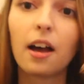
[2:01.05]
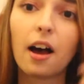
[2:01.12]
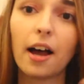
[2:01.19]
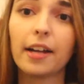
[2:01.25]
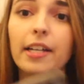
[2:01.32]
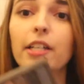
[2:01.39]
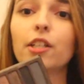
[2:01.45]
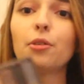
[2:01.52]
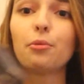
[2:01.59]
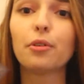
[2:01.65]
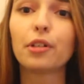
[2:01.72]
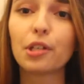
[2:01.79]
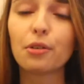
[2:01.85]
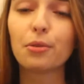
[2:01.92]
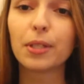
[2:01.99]
honey, you will
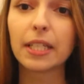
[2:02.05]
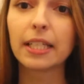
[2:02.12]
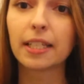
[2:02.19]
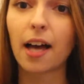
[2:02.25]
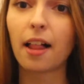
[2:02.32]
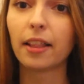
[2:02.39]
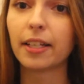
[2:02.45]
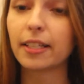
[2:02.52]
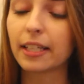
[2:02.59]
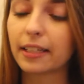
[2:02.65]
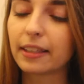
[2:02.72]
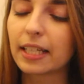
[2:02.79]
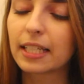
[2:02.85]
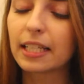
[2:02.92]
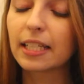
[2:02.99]
use these colors.
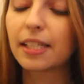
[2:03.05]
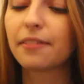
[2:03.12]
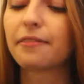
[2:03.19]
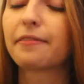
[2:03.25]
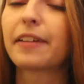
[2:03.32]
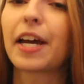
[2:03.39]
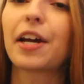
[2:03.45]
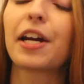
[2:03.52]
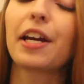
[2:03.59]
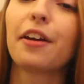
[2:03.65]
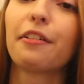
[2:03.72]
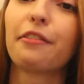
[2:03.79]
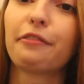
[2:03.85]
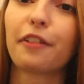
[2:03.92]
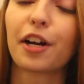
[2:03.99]
Like this is the
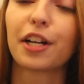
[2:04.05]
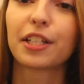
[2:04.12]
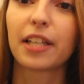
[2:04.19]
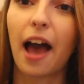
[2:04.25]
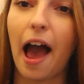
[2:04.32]
very first